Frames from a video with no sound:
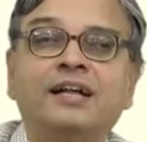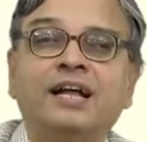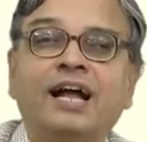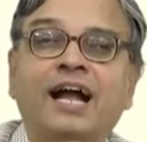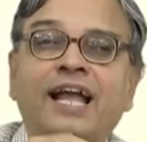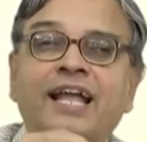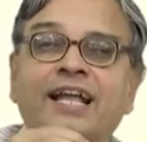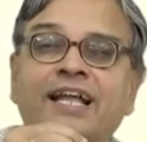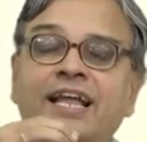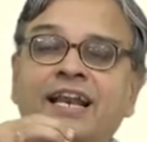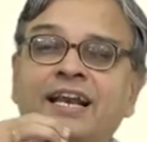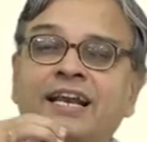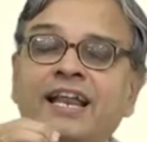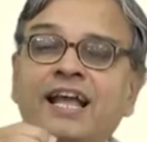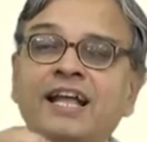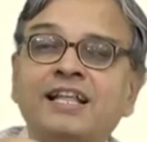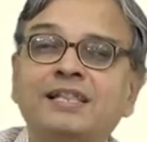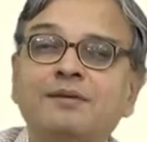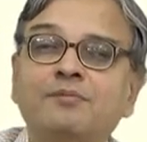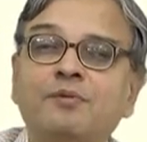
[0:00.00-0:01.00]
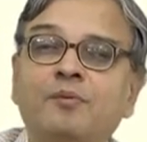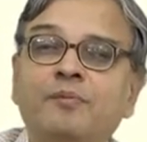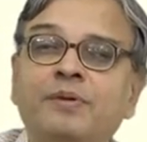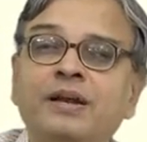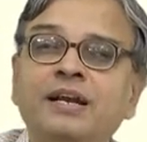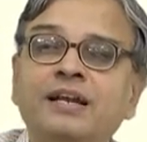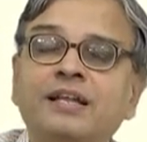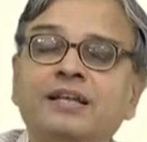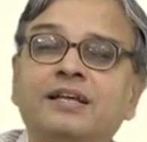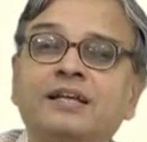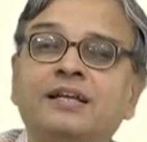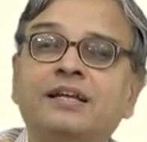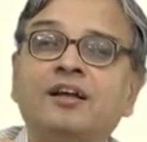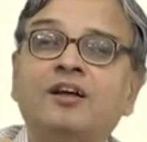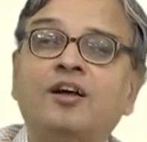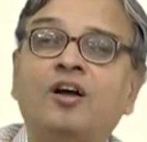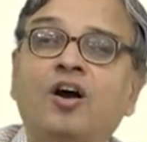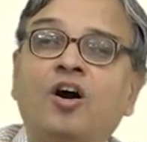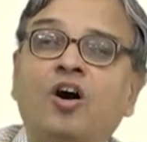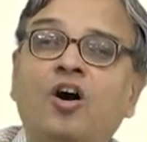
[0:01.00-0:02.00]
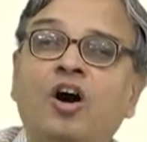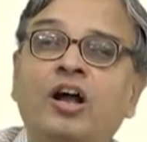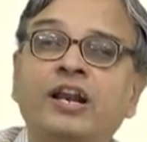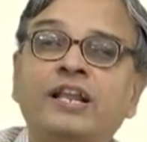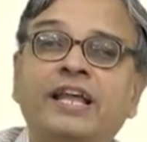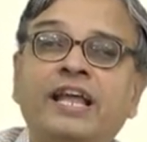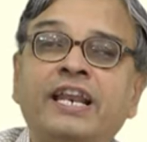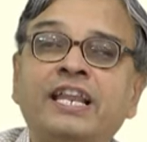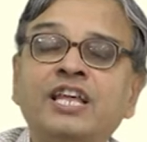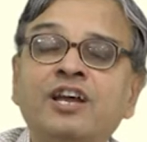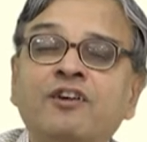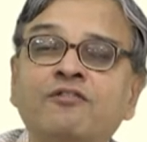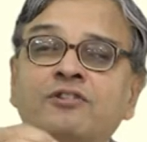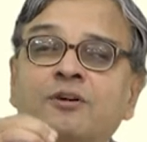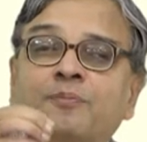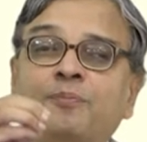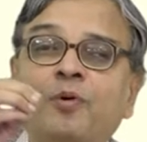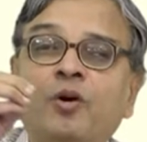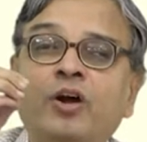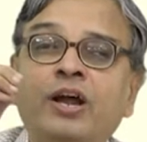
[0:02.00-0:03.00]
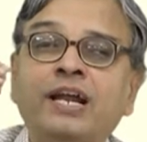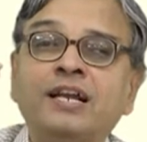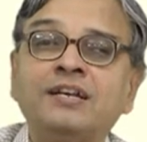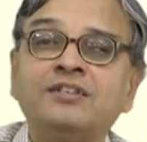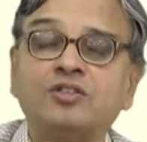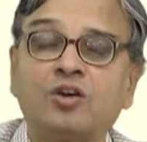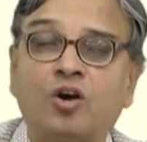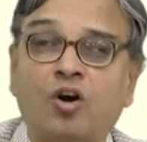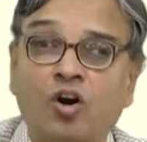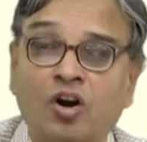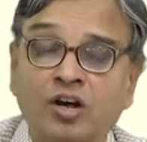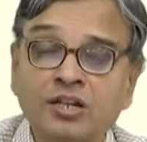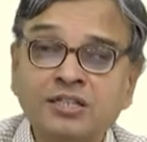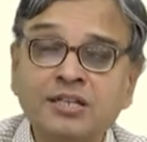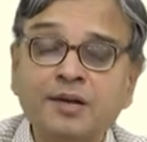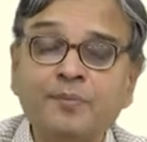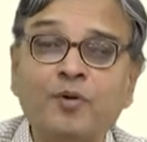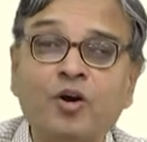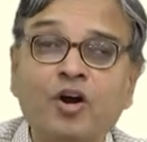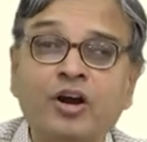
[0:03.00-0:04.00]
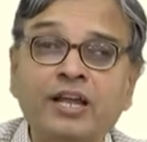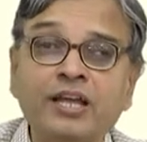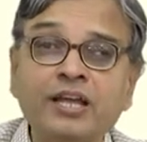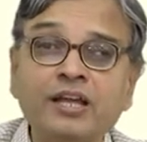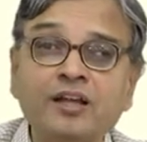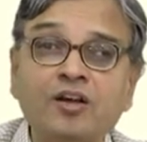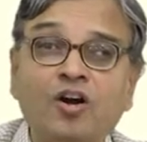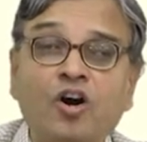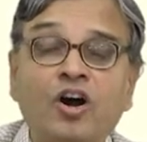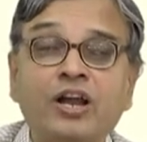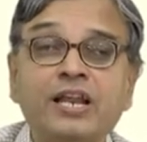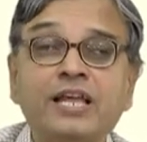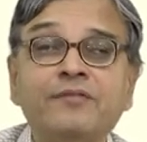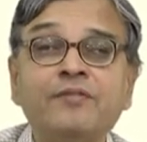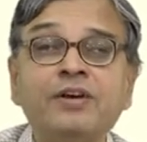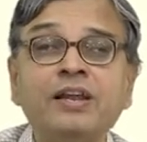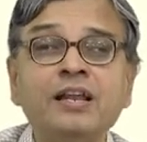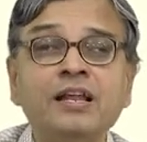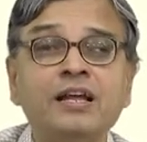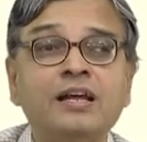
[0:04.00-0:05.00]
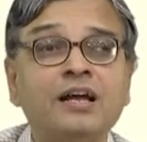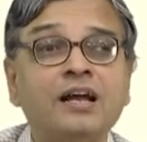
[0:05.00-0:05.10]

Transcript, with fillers: I can take the moment on any of the points on the body or even